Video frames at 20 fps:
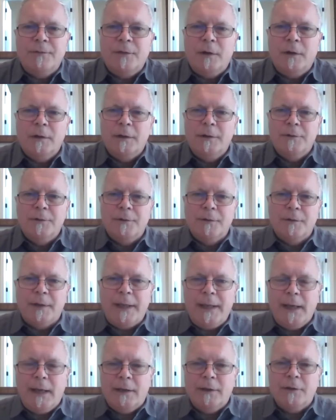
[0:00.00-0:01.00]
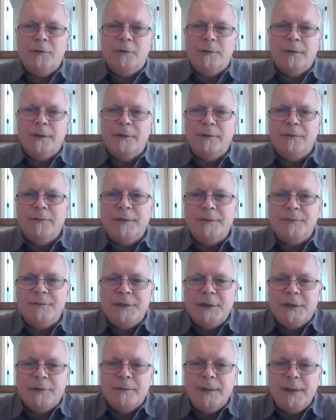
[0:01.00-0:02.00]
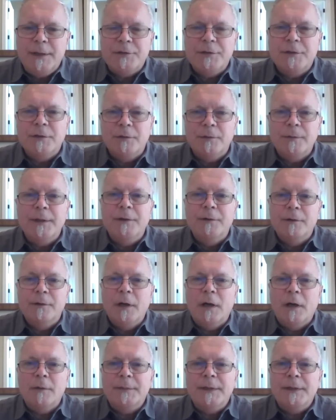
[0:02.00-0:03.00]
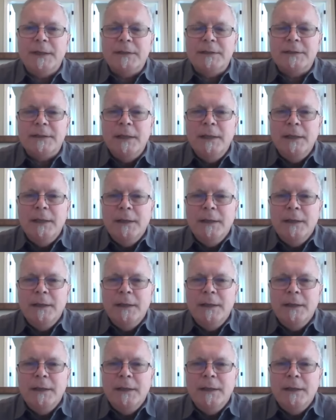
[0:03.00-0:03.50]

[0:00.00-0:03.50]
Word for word: fall under the category of fifth generation coherent optics.